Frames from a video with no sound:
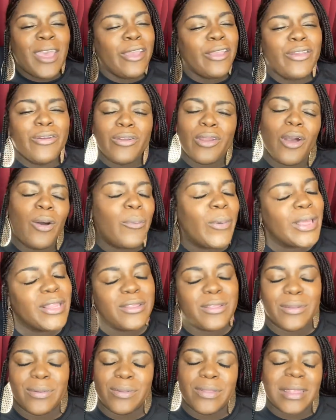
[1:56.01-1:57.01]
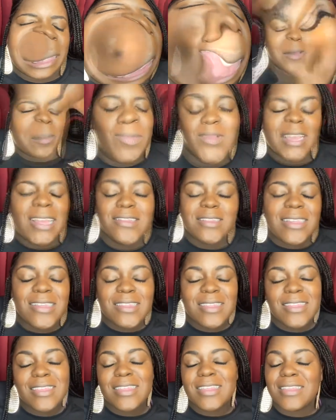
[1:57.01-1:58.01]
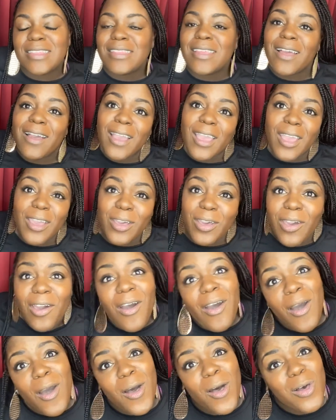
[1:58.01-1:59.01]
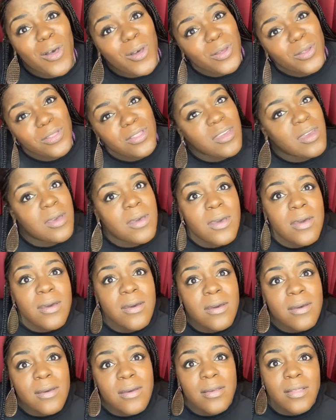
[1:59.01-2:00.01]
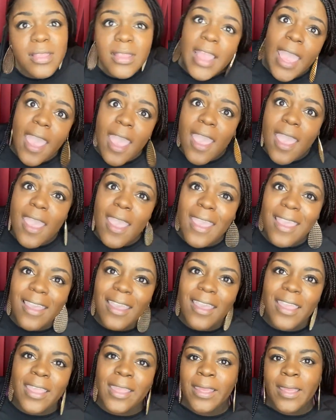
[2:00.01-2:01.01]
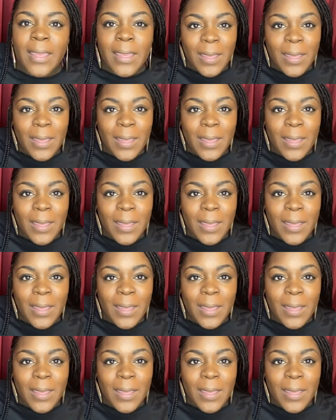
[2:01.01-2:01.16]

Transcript: You know what Tuesday means. It's Taco Tuesday